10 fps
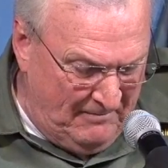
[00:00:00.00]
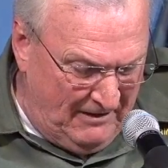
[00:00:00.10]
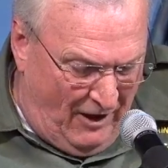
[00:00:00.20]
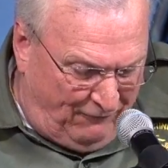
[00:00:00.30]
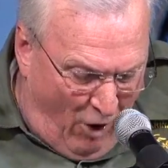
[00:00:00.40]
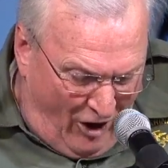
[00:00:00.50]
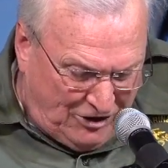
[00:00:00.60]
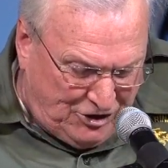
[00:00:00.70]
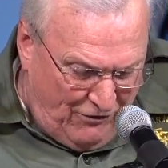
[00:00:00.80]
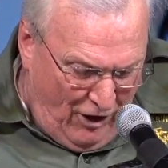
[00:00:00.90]
The
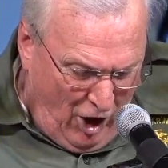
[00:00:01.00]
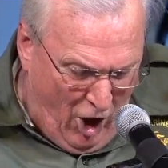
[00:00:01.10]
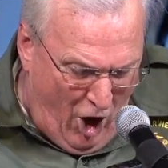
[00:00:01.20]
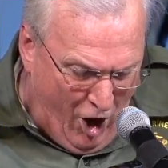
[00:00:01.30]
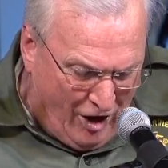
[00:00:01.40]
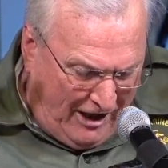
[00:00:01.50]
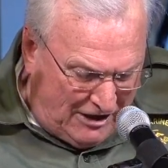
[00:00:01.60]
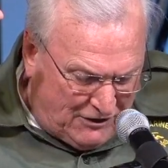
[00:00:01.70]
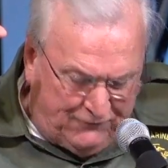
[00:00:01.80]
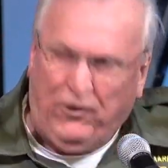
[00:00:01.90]
voice of the Lord
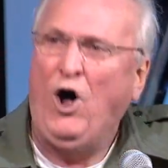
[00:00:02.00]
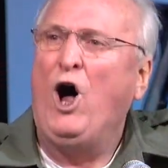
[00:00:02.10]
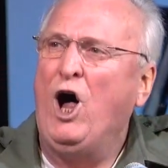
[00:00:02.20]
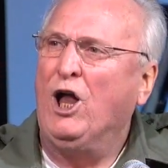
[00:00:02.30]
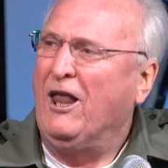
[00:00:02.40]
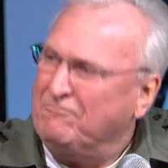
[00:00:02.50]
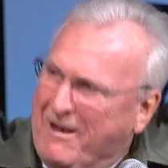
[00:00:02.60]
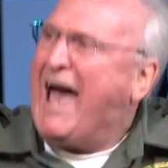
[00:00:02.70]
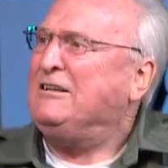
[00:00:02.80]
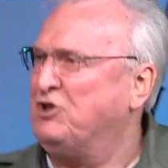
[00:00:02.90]
is full of
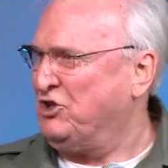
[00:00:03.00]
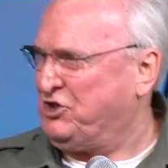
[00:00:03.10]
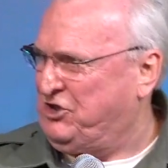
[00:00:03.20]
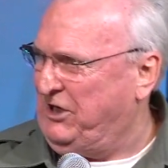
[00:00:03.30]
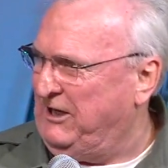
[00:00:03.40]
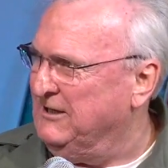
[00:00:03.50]
majesty.